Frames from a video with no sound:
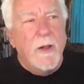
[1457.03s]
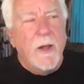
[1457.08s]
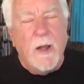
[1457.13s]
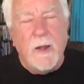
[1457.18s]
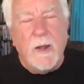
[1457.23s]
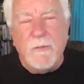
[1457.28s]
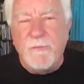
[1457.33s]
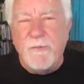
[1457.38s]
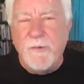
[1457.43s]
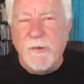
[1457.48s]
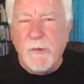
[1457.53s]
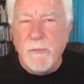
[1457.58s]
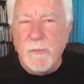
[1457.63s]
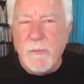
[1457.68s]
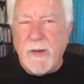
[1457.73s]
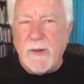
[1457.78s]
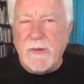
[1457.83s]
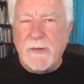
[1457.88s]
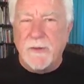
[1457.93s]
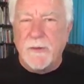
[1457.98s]

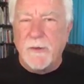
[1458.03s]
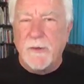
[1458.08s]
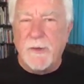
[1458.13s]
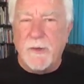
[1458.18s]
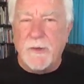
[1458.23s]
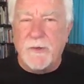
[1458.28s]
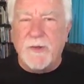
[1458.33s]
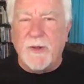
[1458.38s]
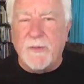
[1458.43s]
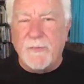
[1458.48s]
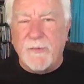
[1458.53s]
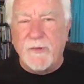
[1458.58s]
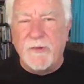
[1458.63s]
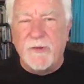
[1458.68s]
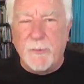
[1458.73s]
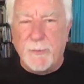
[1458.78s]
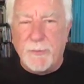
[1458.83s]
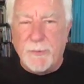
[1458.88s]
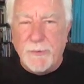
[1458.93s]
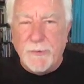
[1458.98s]
filmmaker looks at the
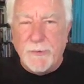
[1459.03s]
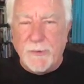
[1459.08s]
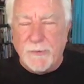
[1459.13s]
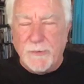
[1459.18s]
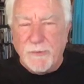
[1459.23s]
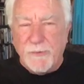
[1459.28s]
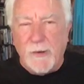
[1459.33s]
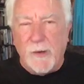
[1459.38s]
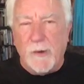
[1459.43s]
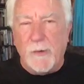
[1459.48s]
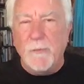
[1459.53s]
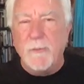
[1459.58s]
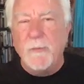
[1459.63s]
Zapruder film,